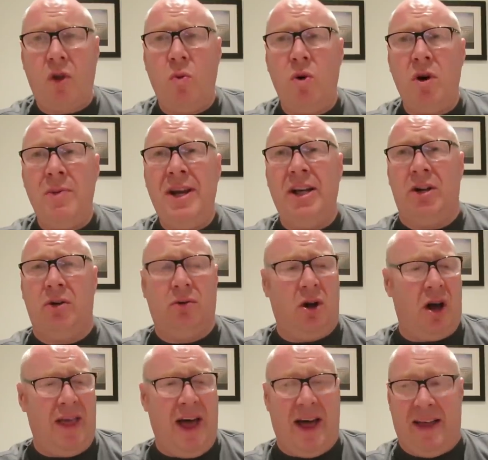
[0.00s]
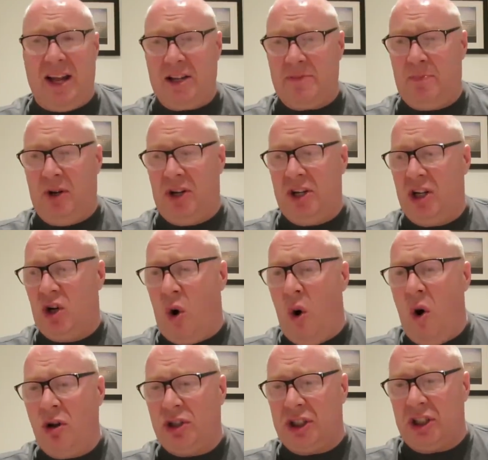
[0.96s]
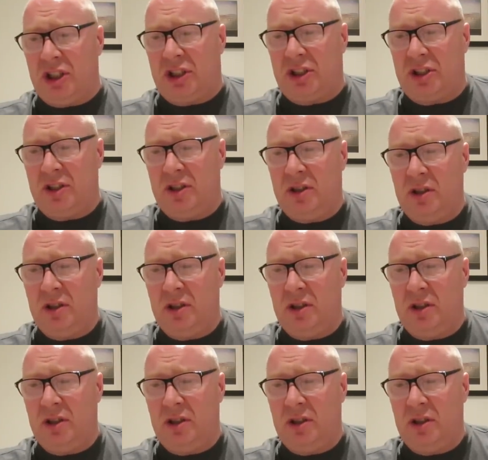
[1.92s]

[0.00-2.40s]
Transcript: What do you mean you don't like that? That's bloody gorgeous.